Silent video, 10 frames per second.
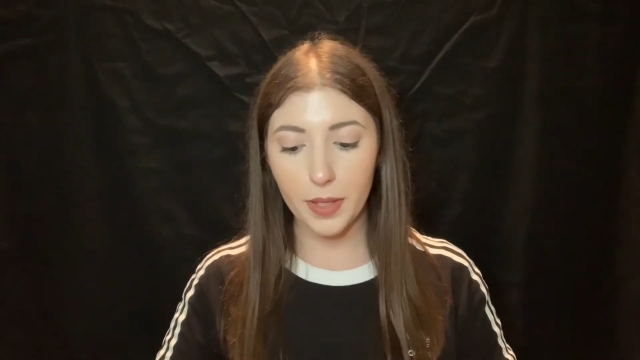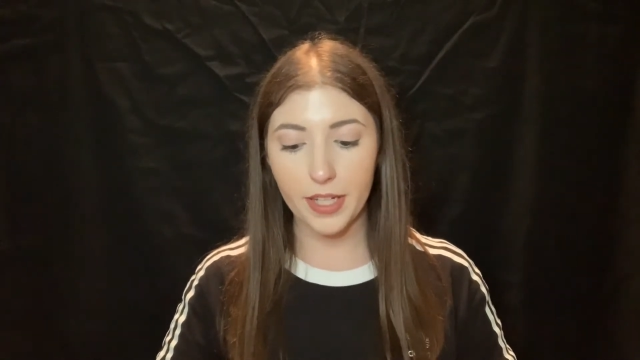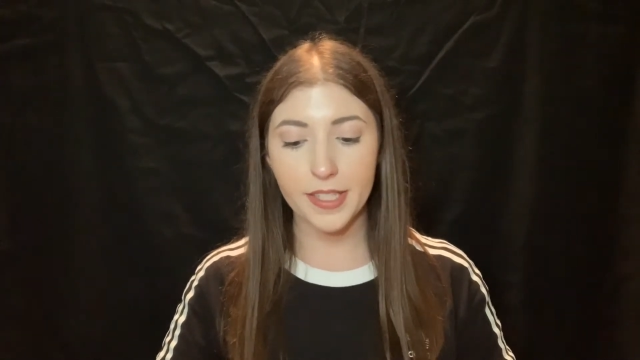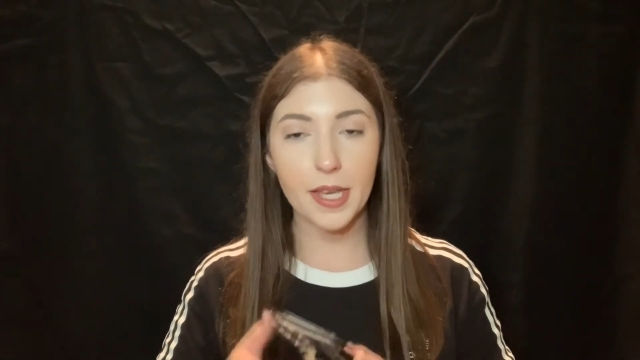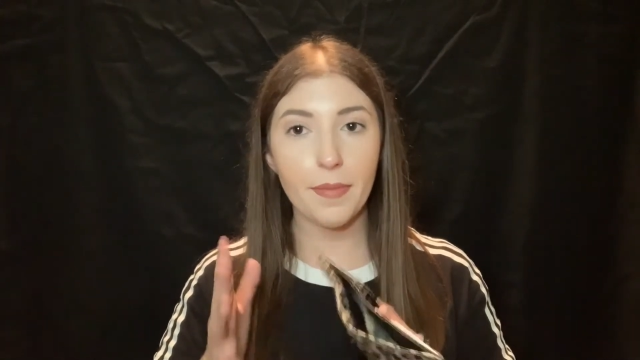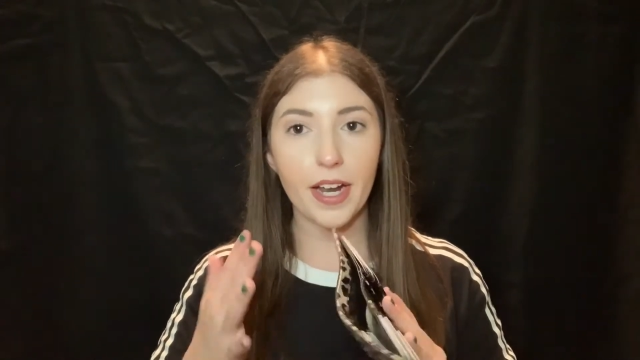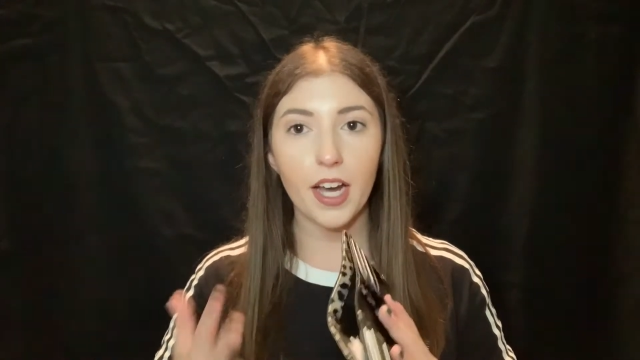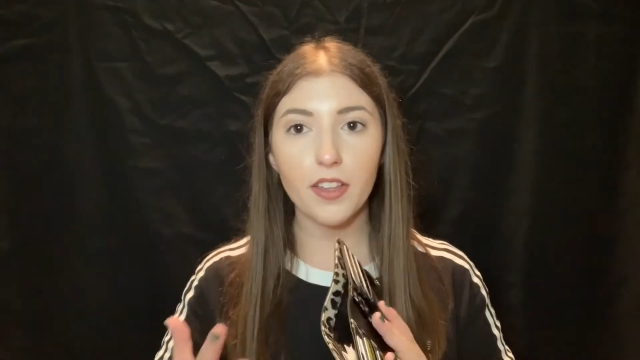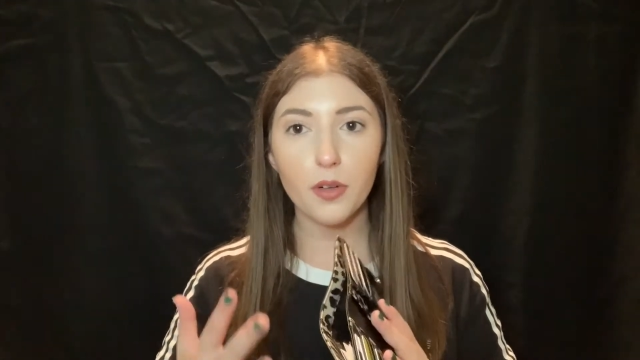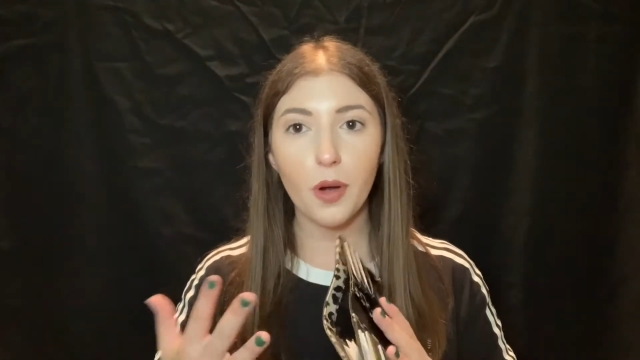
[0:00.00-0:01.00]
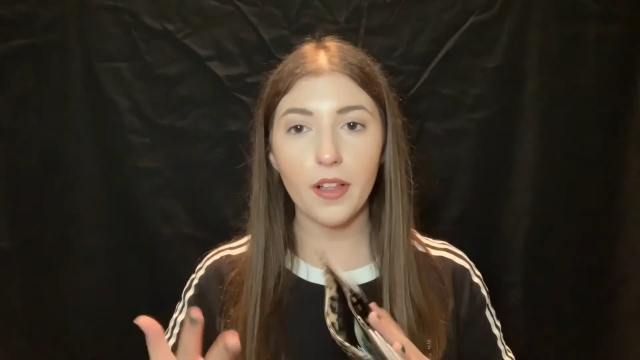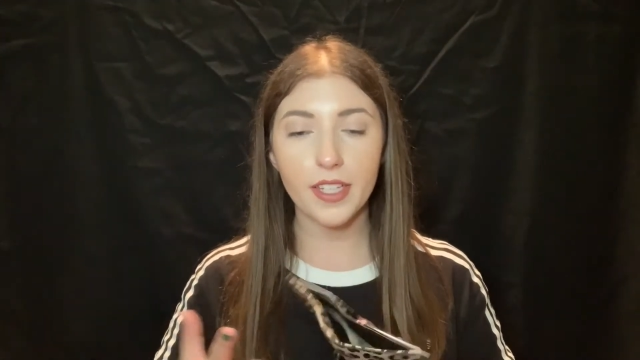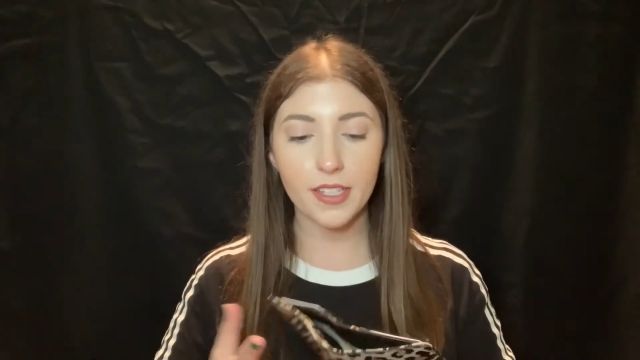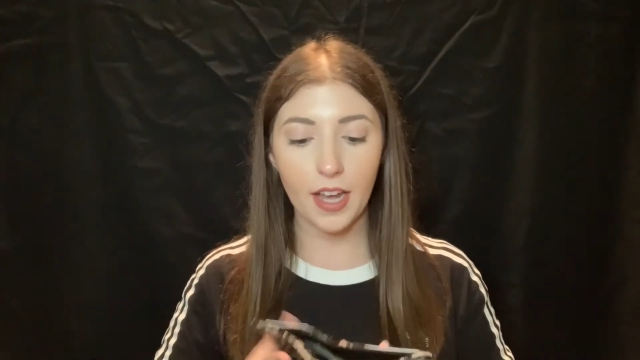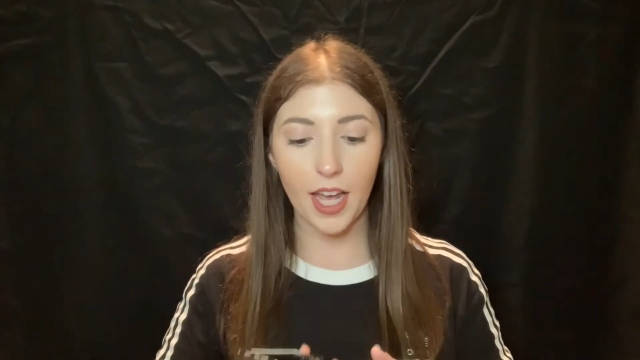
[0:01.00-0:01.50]
because in my other
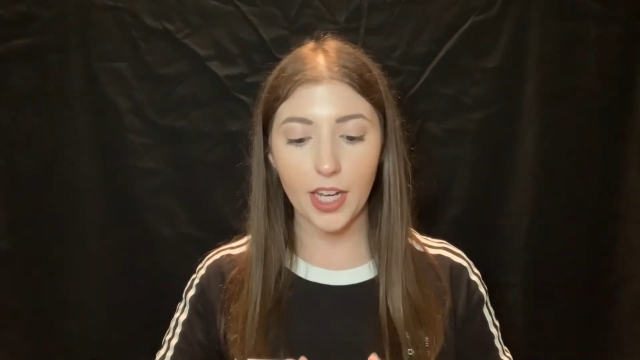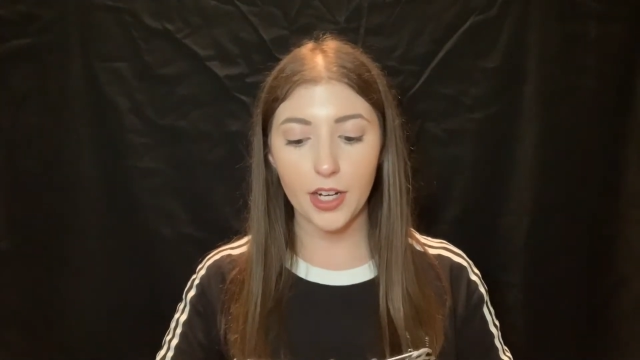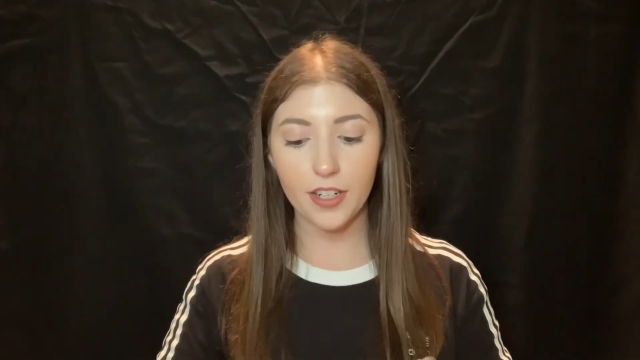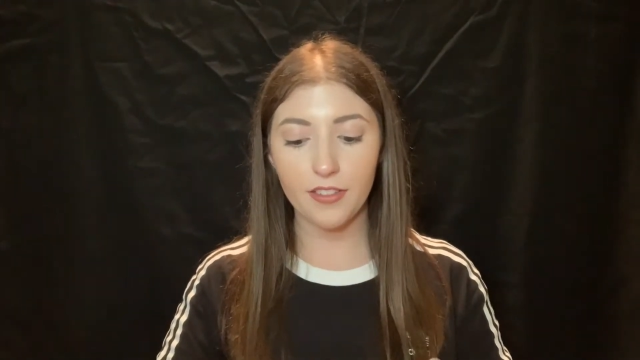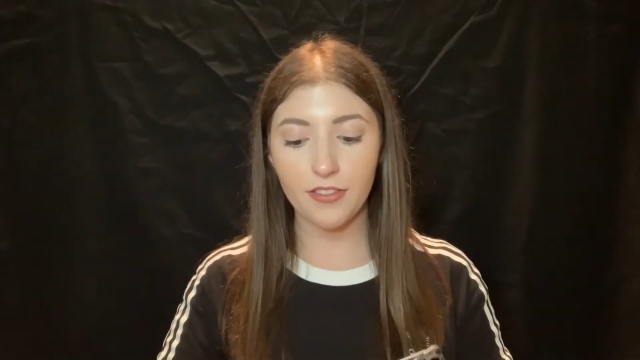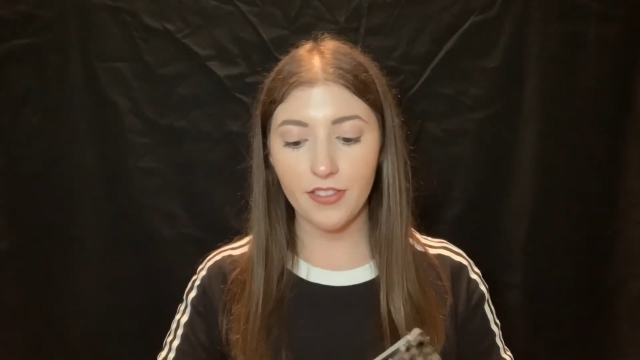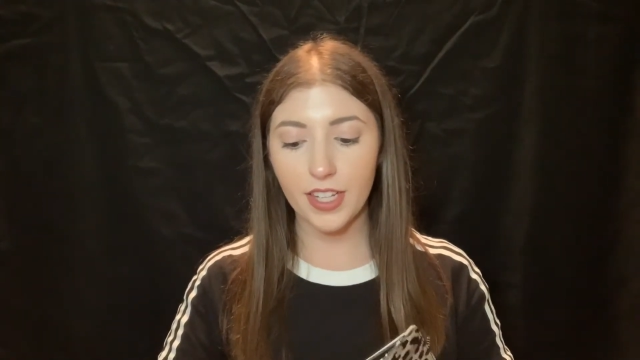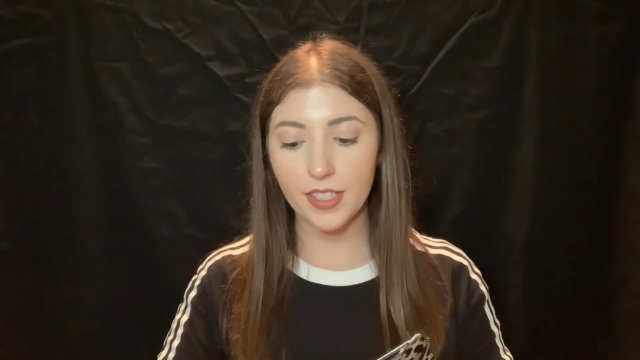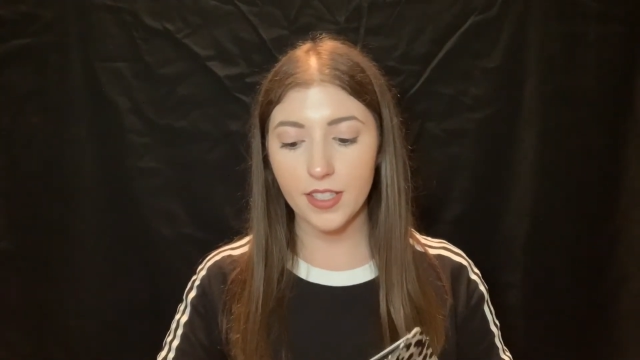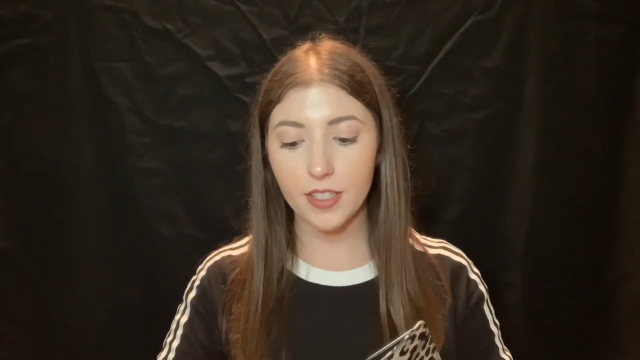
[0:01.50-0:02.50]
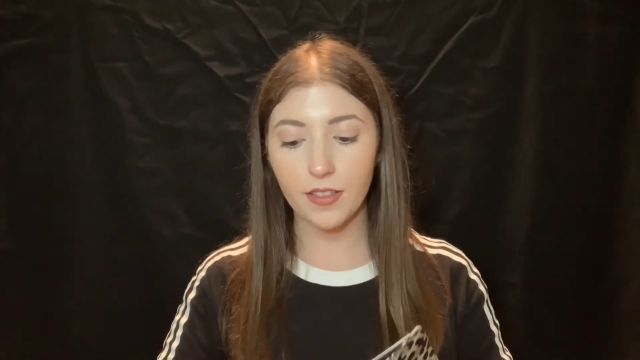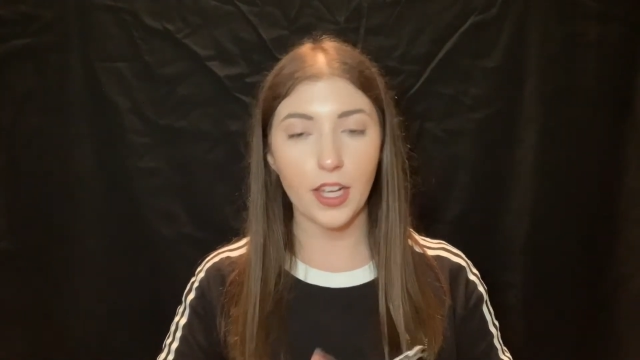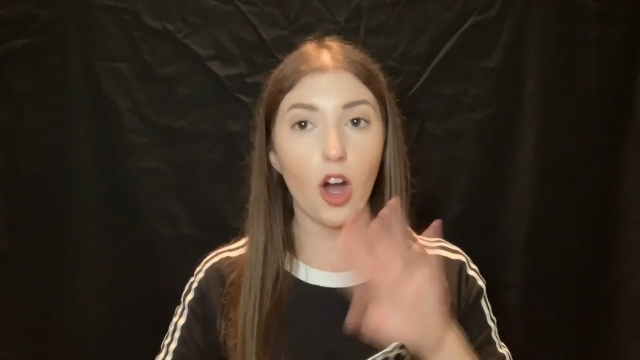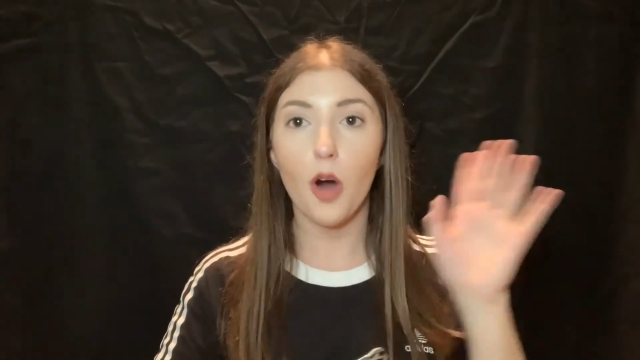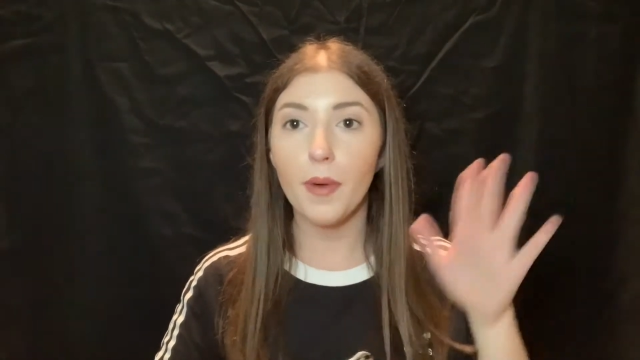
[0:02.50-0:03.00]
wallet I could fit
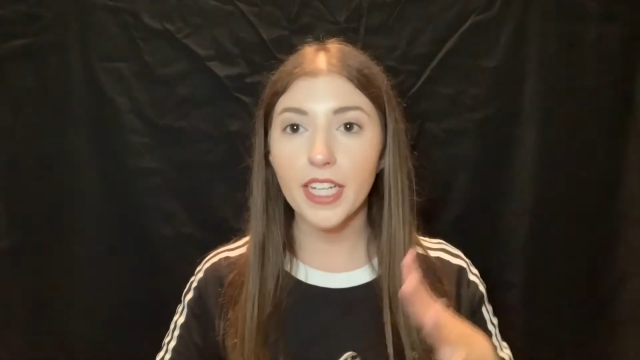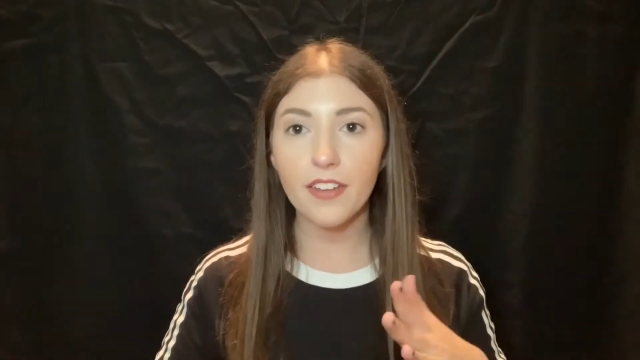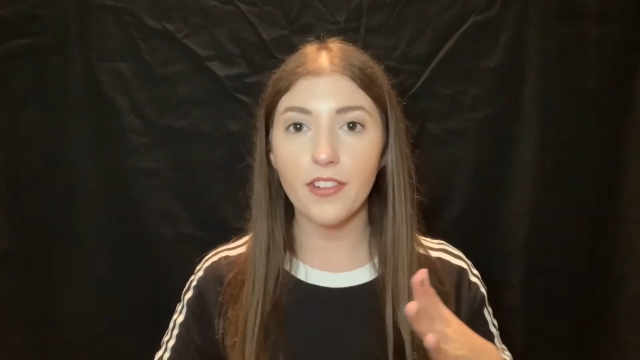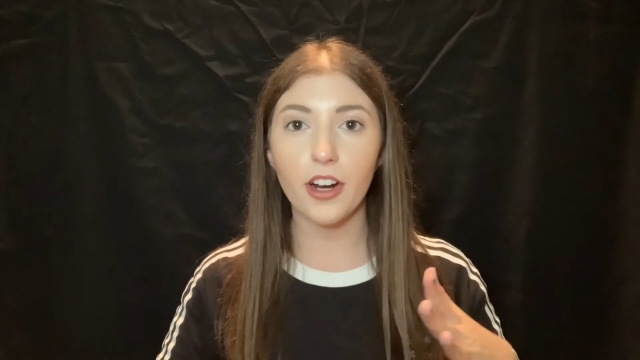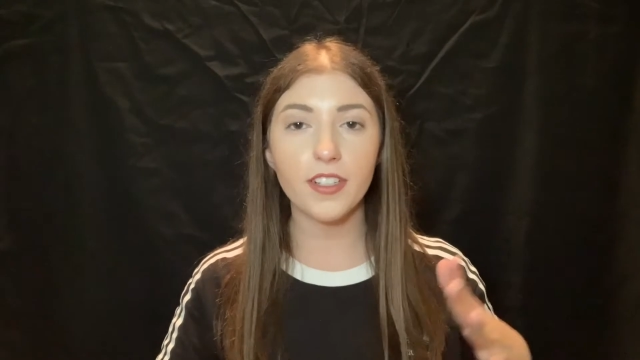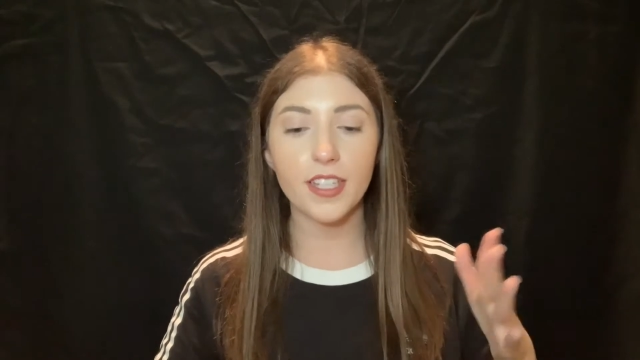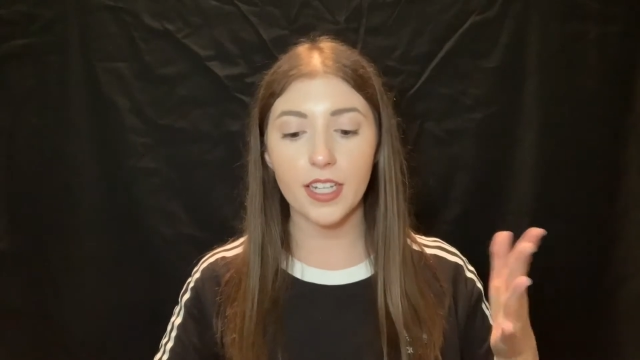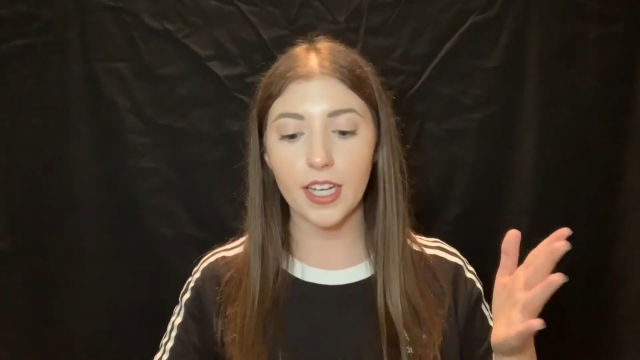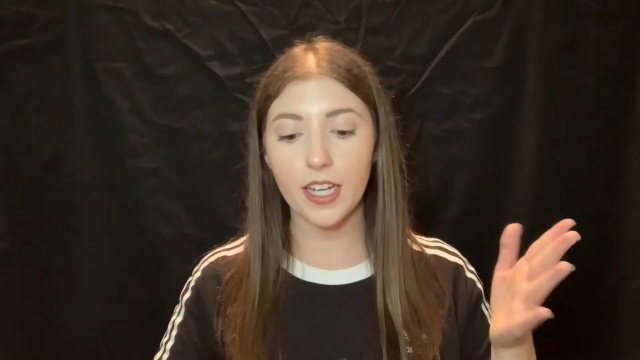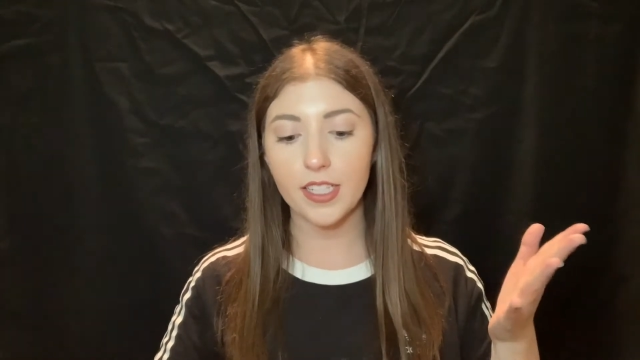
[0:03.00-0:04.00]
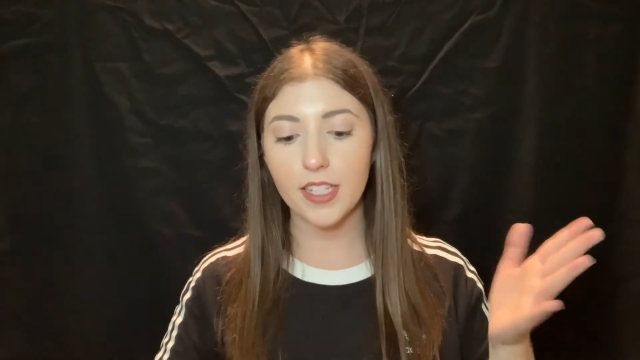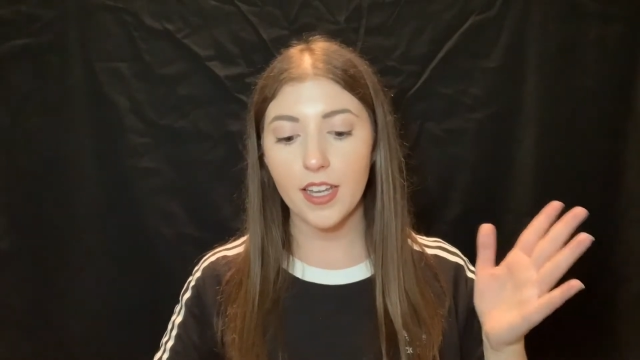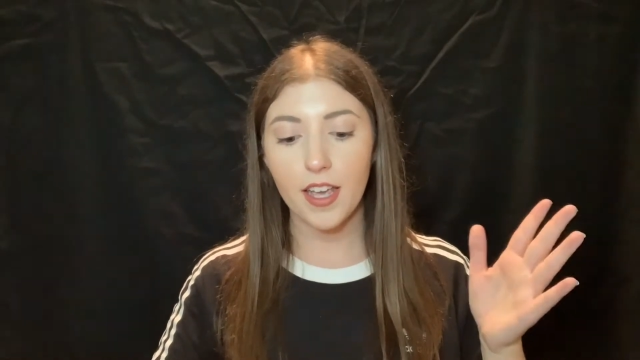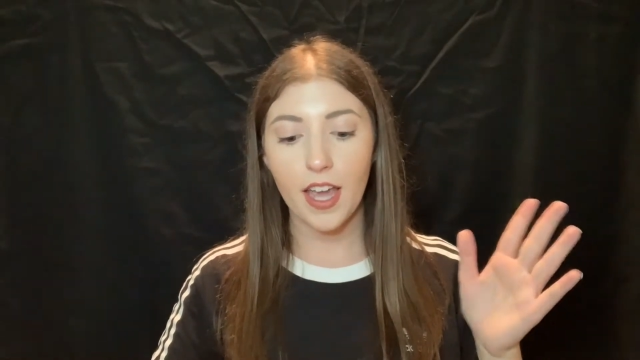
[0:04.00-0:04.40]
like all my gift cards in it,